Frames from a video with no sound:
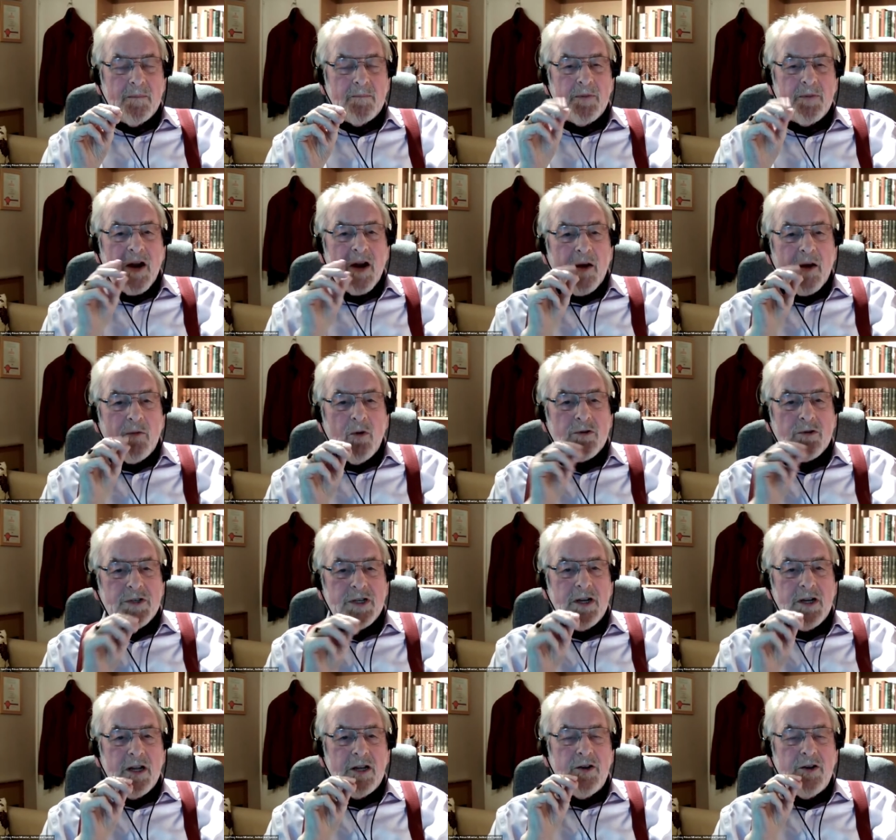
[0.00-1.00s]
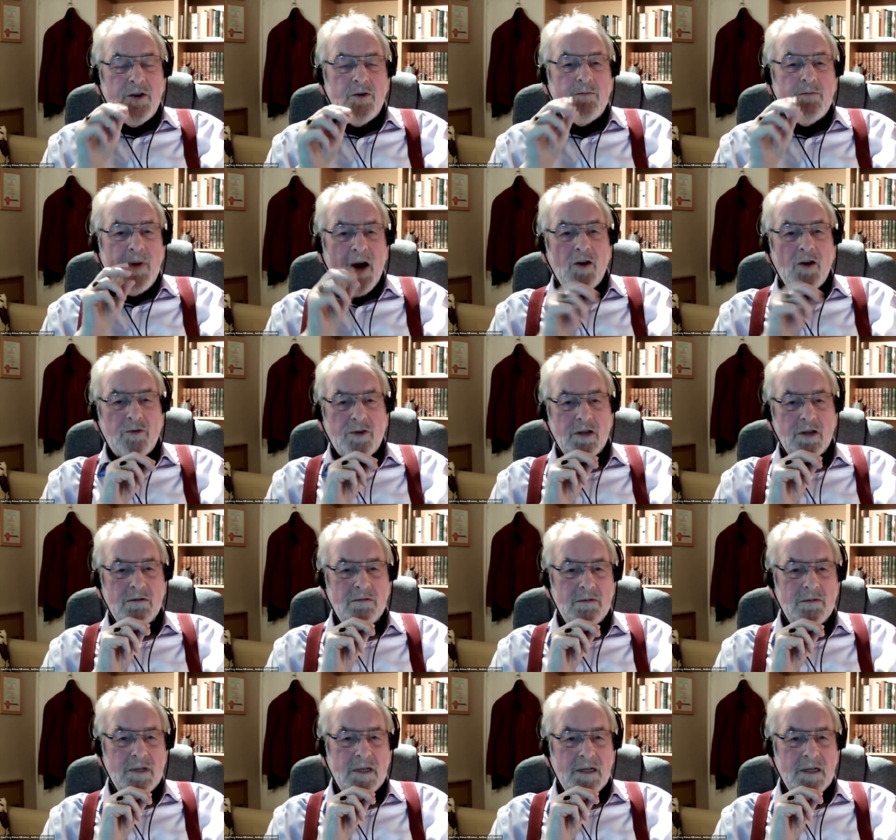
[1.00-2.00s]
But I wanted a new boat.
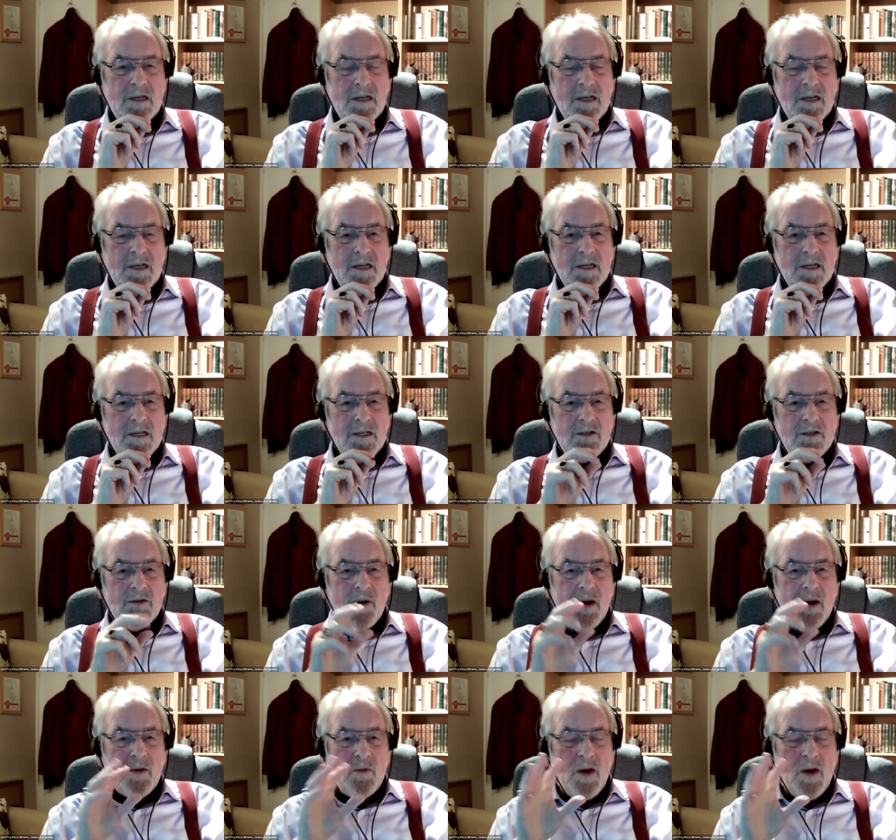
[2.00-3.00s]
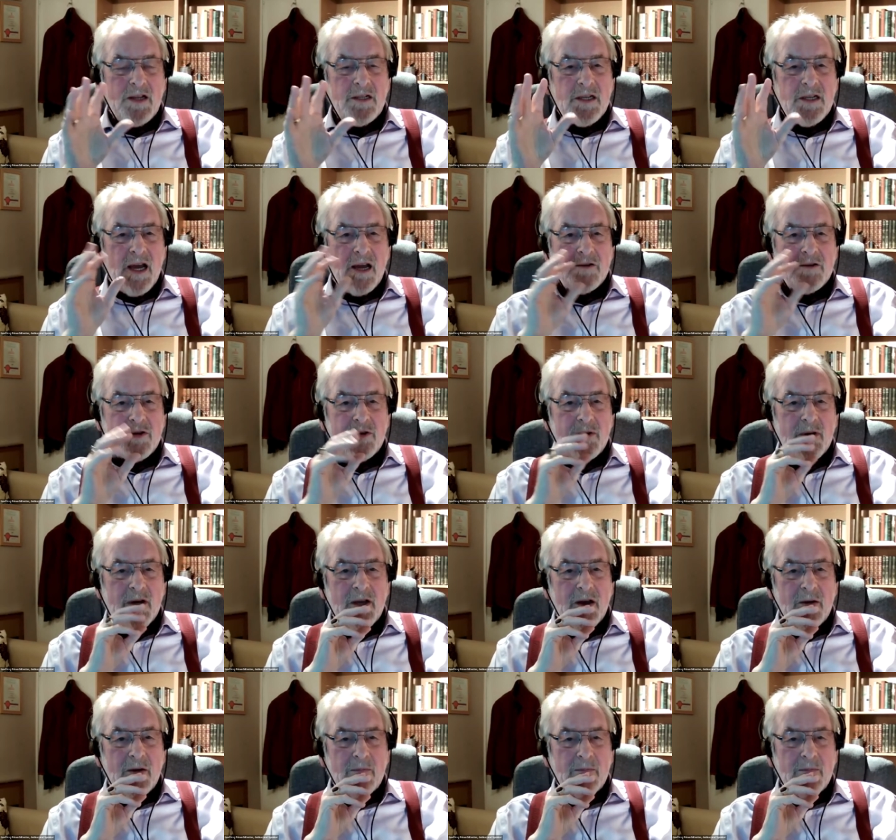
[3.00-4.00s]
So I went down to a
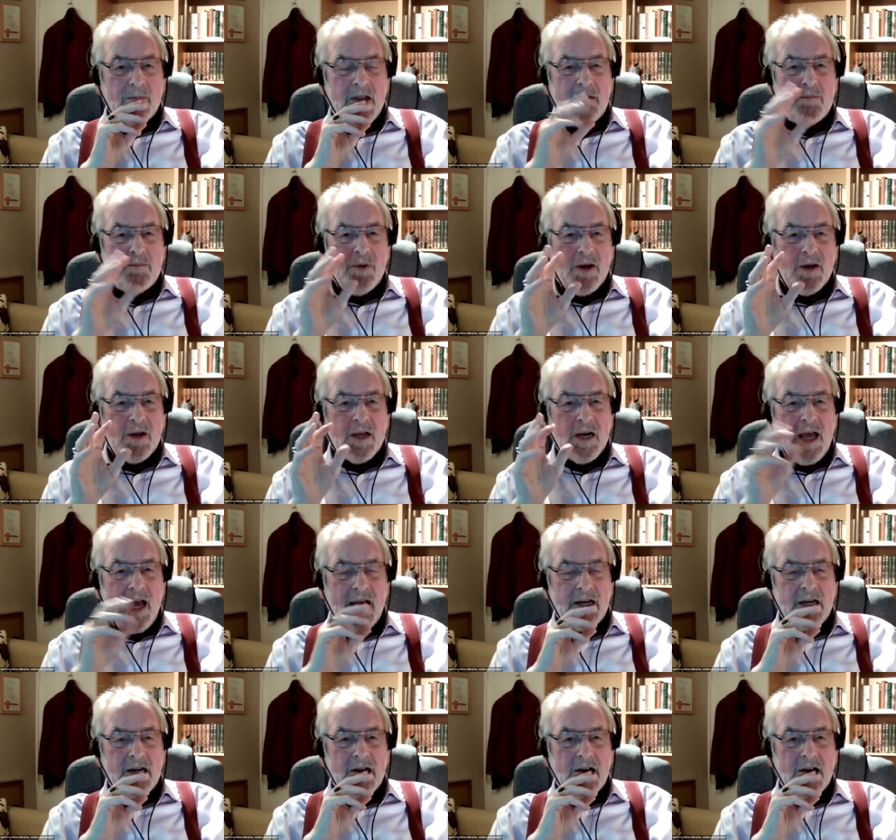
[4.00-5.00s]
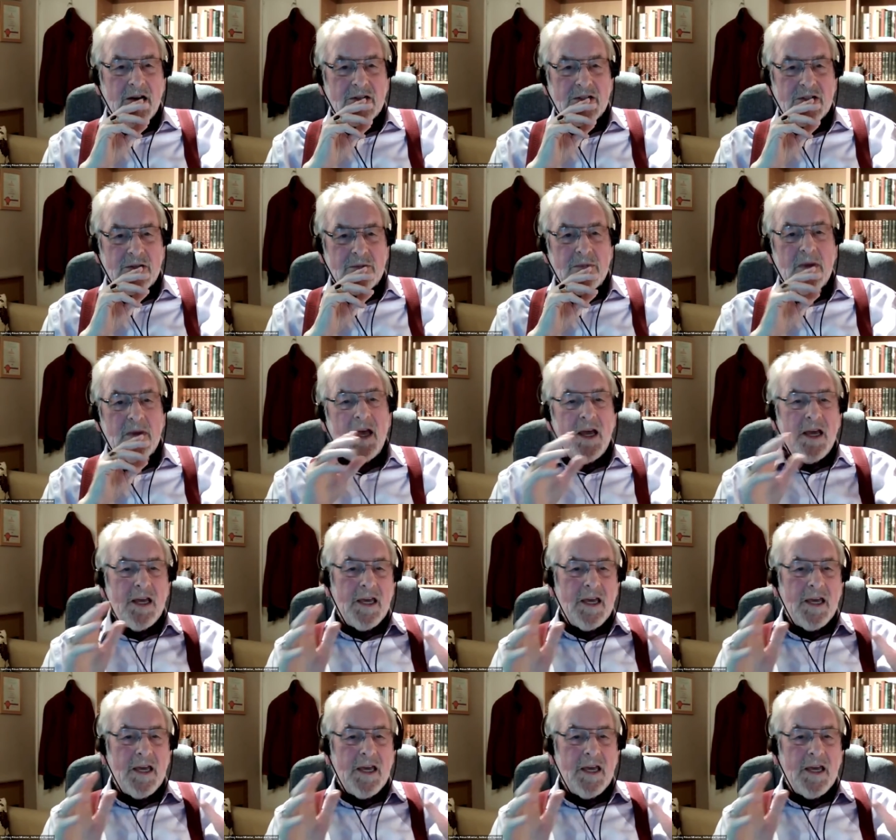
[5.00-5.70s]
company in Birkenhead and asked them,